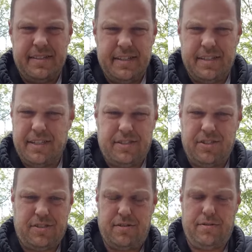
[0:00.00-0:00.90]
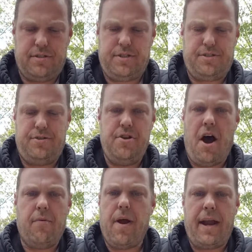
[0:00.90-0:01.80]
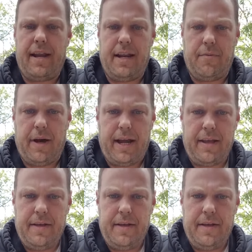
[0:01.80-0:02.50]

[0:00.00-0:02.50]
It's just not right in any way.